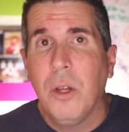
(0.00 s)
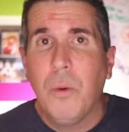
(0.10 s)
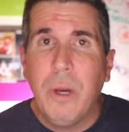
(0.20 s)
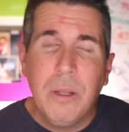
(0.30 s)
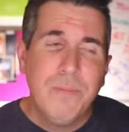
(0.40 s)

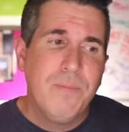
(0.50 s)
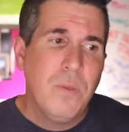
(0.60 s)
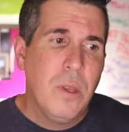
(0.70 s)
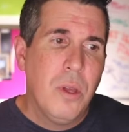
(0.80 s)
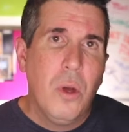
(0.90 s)
Well,
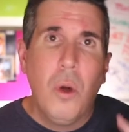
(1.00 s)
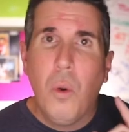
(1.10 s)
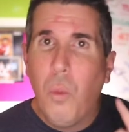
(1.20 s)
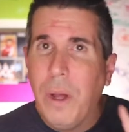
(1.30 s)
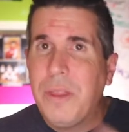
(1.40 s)

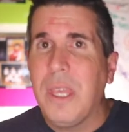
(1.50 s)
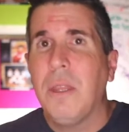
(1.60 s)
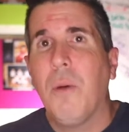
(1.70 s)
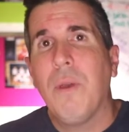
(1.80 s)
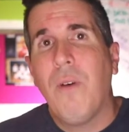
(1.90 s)
one thing
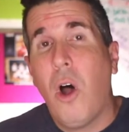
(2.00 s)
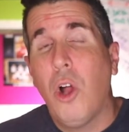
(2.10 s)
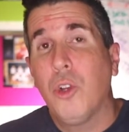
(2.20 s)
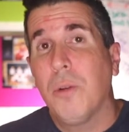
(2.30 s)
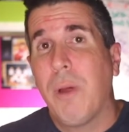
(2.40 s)
that we've
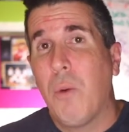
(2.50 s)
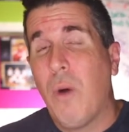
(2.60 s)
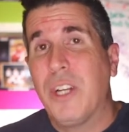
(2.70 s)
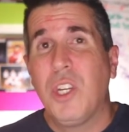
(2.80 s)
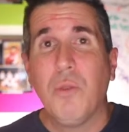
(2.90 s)
all learned by
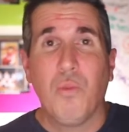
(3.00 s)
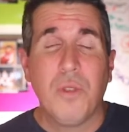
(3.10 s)
watching